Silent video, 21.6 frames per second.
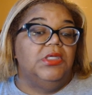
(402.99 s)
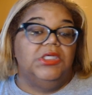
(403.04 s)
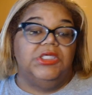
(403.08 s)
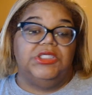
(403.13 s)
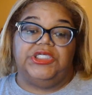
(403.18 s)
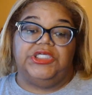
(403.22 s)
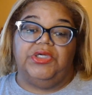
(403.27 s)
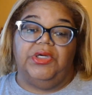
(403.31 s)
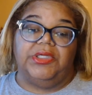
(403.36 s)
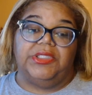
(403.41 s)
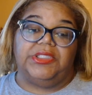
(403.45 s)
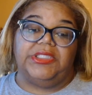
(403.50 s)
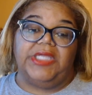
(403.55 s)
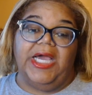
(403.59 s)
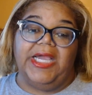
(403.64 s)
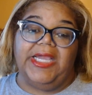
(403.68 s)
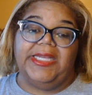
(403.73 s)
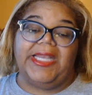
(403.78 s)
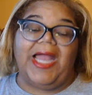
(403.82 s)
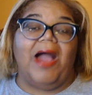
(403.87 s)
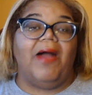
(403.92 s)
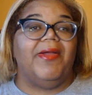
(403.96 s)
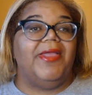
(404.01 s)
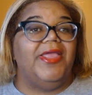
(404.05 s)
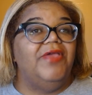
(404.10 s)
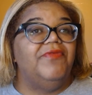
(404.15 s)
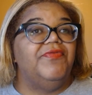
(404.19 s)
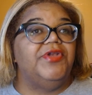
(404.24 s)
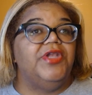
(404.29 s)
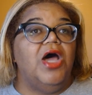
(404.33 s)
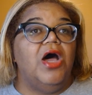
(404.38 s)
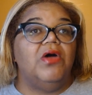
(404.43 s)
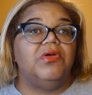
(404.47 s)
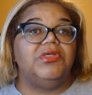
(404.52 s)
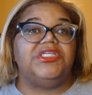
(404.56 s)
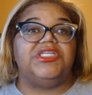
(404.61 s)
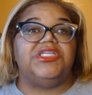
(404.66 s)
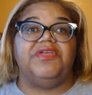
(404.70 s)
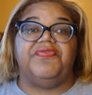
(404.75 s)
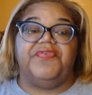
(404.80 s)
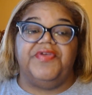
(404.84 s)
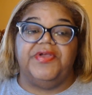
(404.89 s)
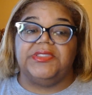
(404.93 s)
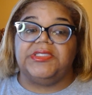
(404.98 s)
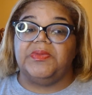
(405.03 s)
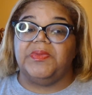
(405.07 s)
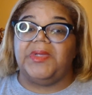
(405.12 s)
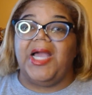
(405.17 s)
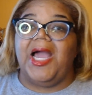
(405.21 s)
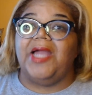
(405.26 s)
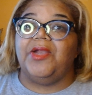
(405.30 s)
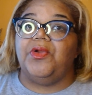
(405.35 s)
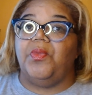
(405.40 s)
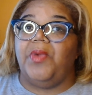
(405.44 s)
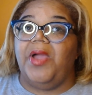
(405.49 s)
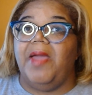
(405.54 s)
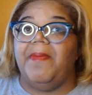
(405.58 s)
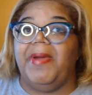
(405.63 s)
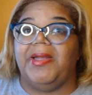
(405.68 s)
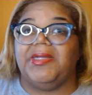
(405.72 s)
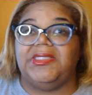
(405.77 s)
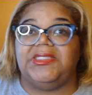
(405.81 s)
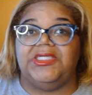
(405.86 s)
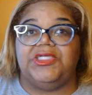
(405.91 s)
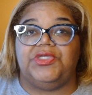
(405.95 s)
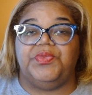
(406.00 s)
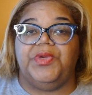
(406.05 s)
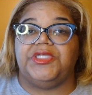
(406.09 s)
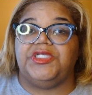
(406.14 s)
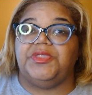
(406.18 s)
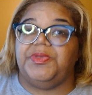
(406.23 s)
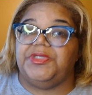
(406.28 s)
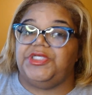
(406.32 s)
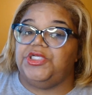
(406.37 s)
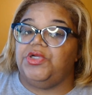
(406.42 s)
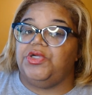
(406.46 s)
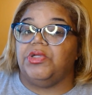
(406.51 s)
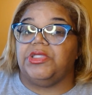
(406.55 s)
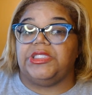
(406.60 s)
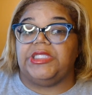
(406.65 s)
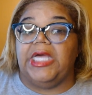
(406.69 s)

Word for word: she gonna thug it out even though she feels some kind of way about the situation but she gonna